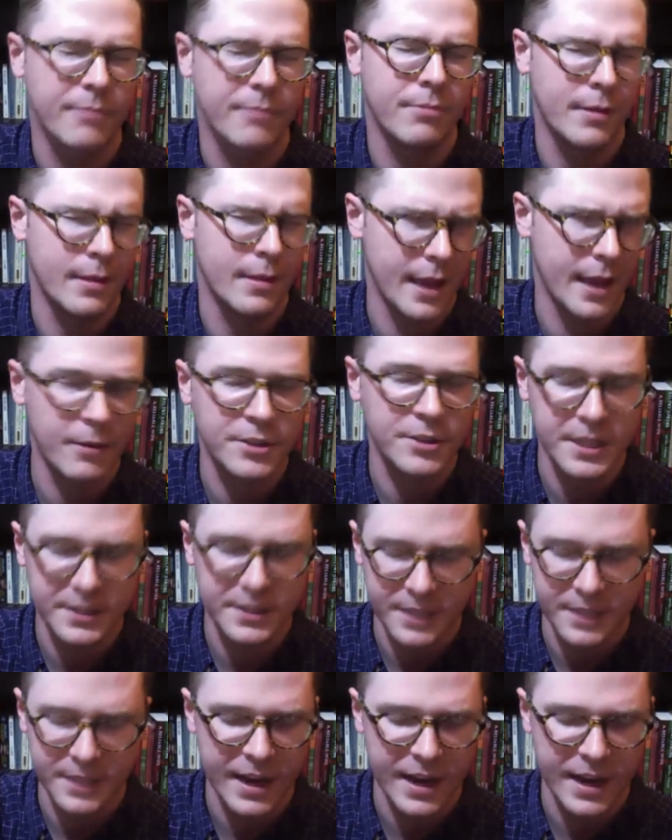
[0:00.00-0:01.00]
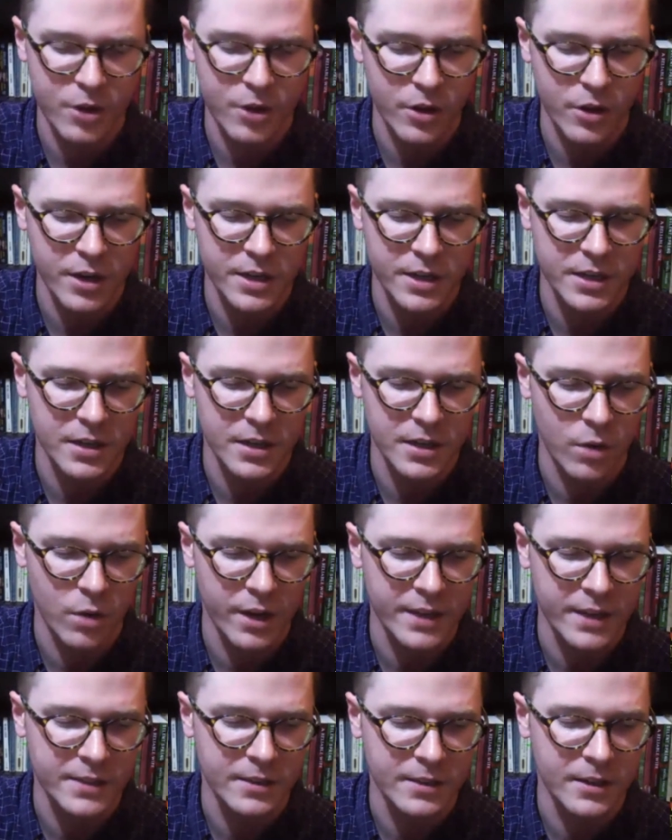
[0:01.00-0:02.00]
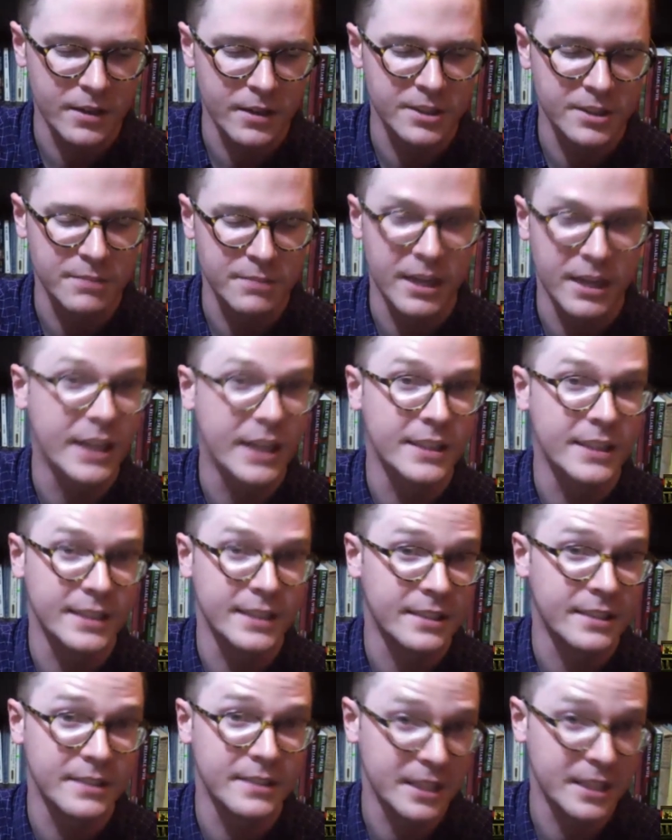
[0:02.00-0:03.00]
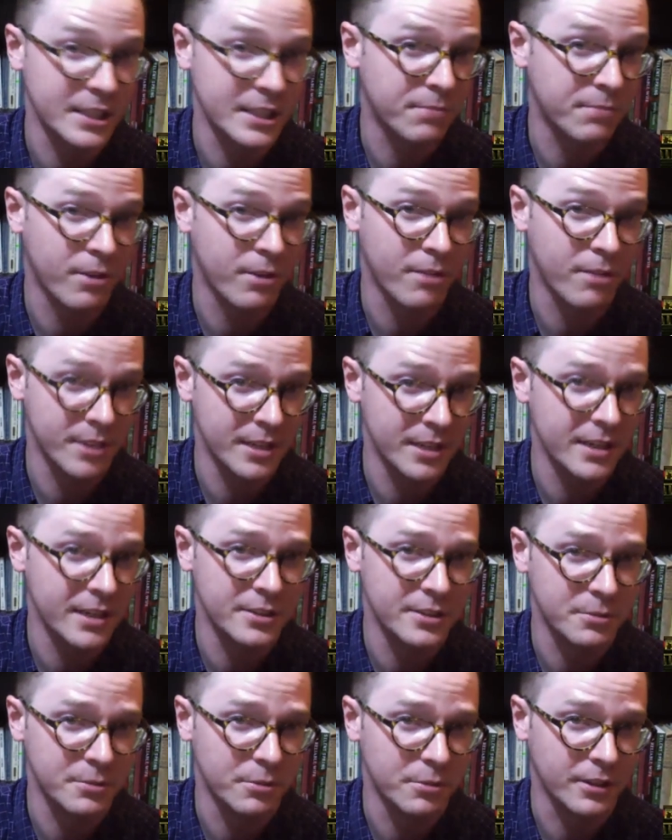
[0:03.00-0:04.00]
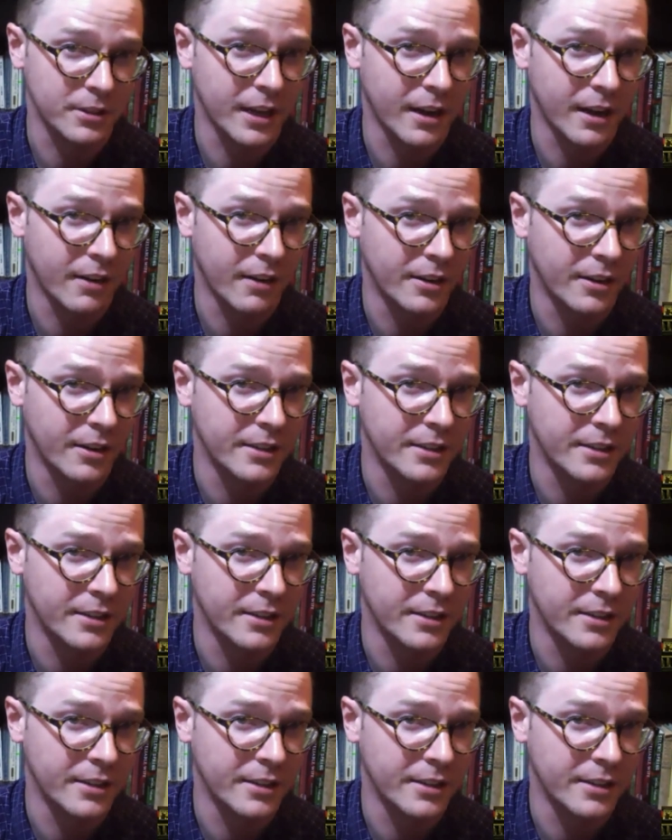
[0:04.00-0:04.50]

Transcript: like I was going to say that I have no idea why he's lost in my eyes. That sounds like his problem. He needs to work that out.